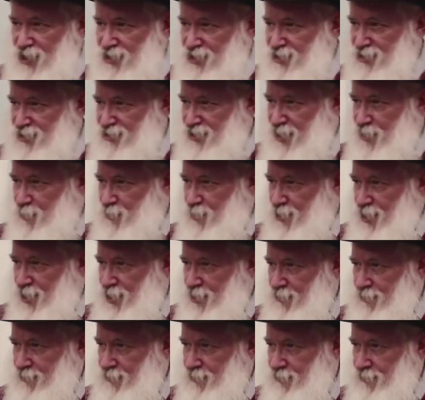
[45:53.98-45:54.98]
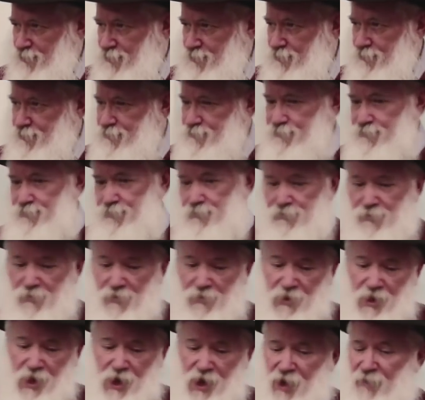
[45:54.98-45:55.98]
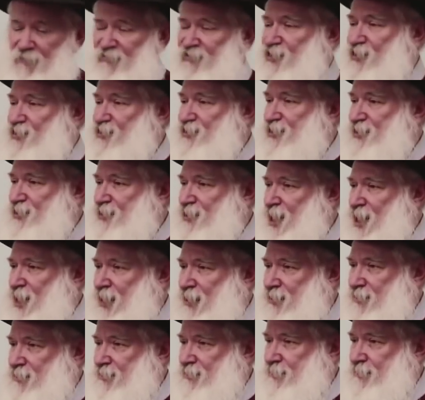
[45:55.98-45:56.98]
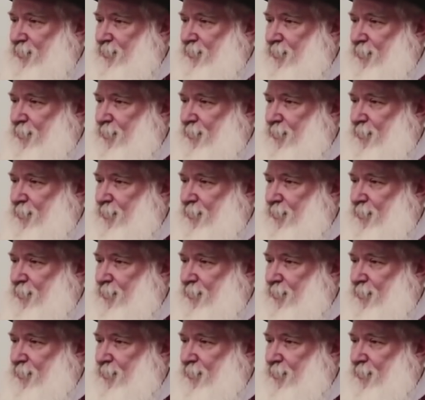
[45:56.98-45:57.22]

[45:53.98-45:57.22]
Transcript: God the same way? Obviously not.